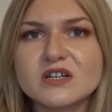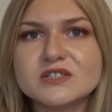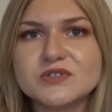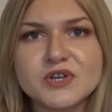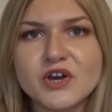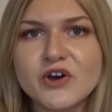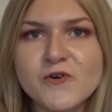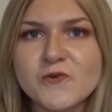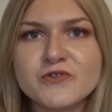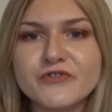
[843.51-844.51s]
doing
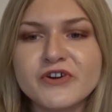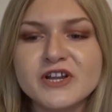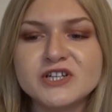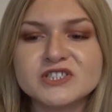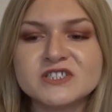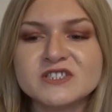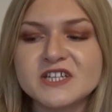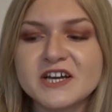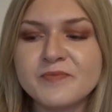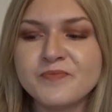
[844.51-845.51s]
her own range, and
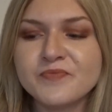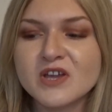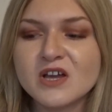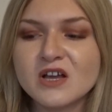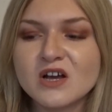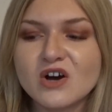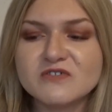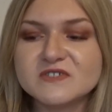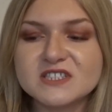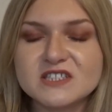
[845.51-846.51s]

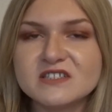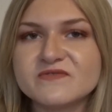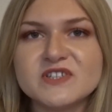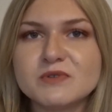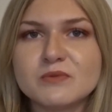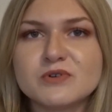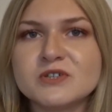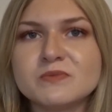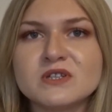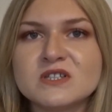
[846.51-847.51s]
obviously female
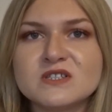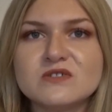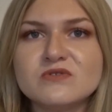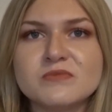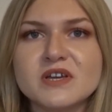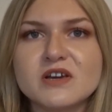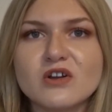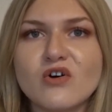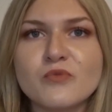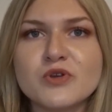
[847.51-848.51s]
bodybuilders don't make a
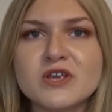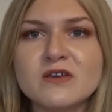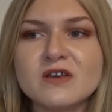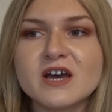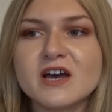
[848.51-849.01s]
lot of money